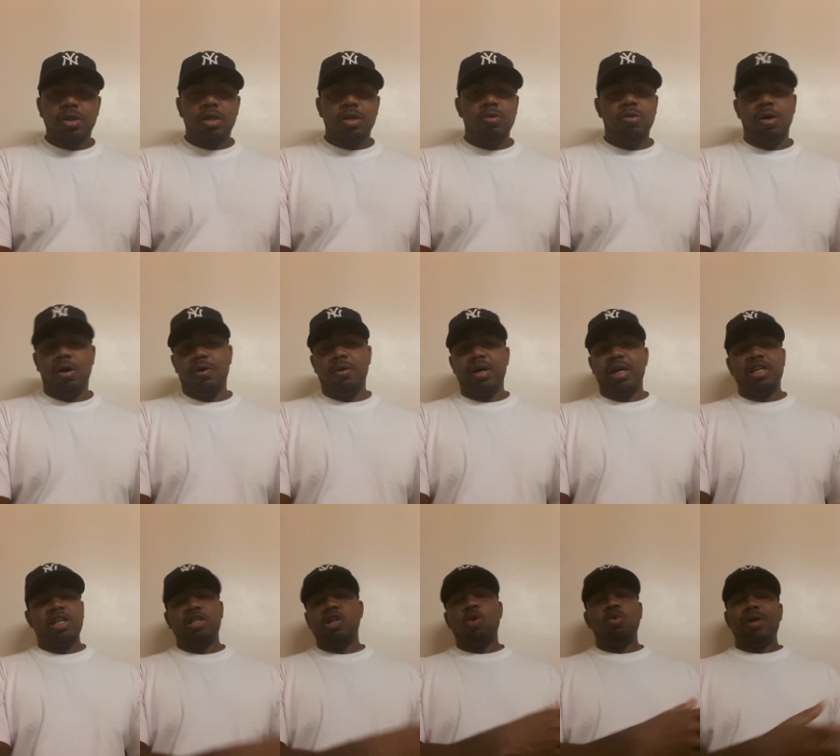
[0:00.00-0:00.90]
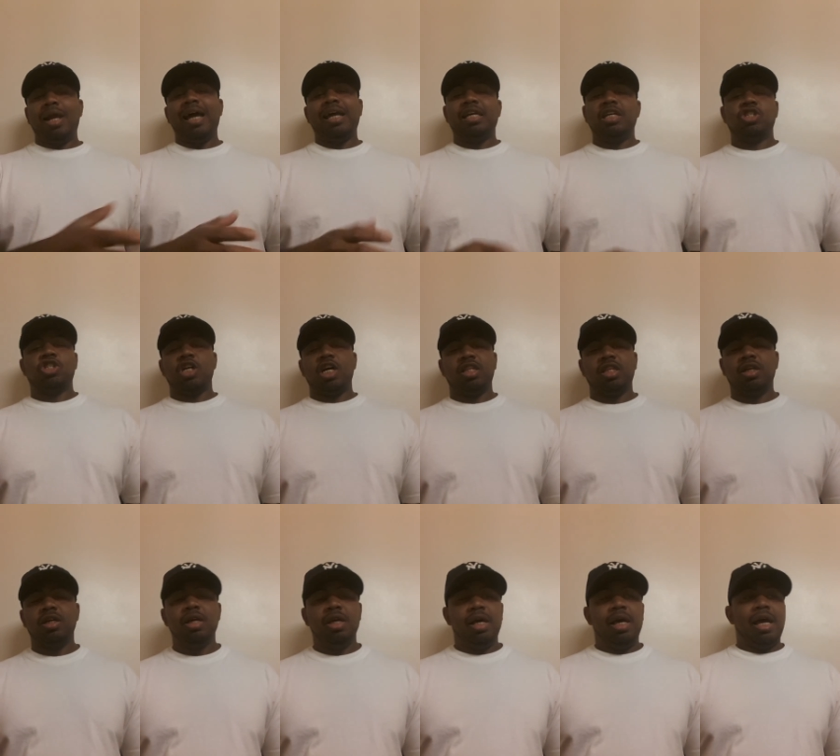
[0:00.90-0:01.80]
you know, and don't like each
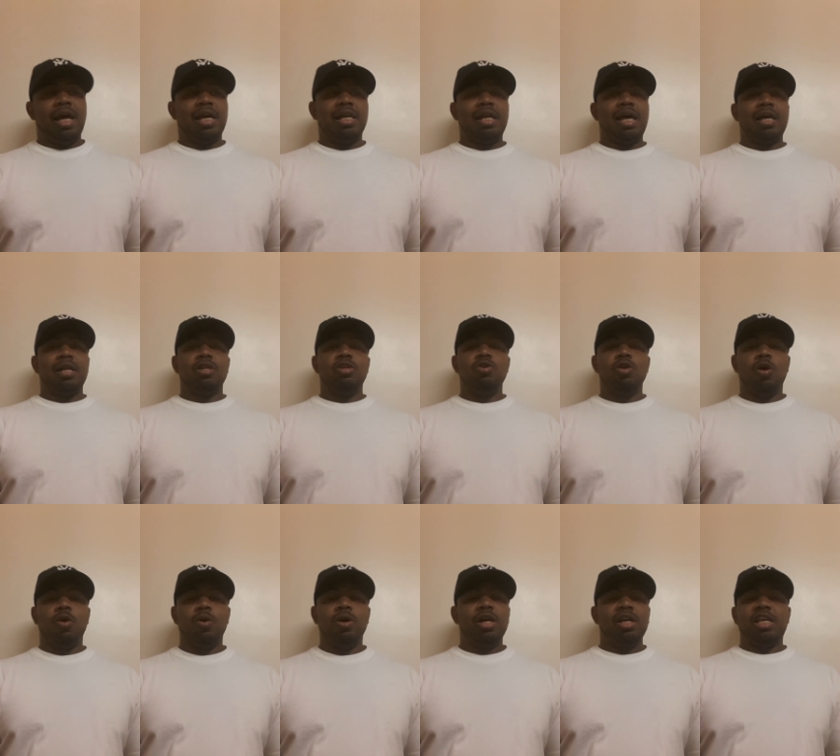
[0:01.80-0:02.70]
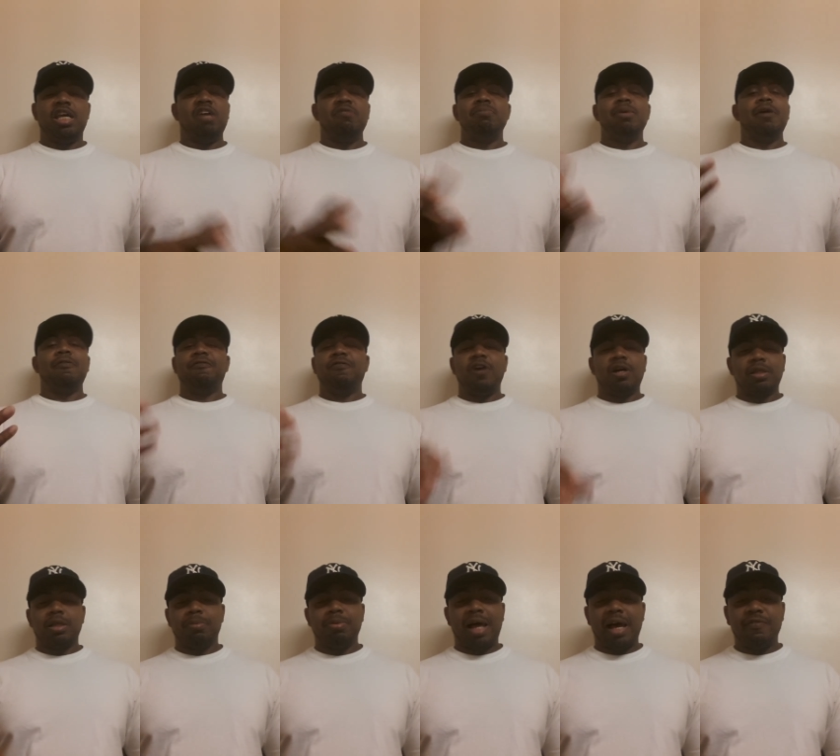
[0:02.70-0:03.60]
other, and then, you know, give me a
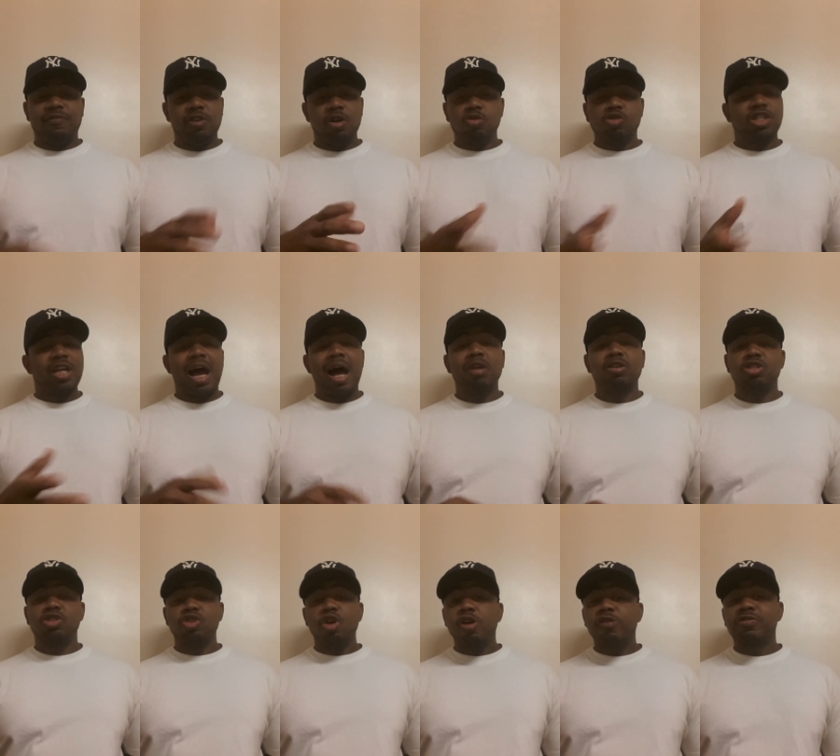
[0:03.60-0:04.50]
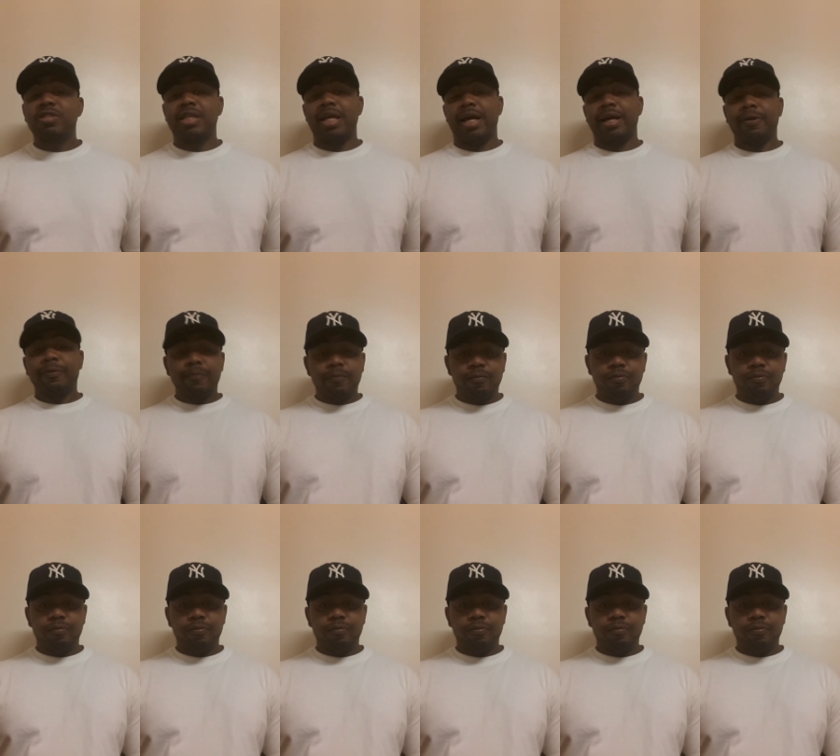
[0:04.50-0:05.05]
fucked up life. No child deserves that.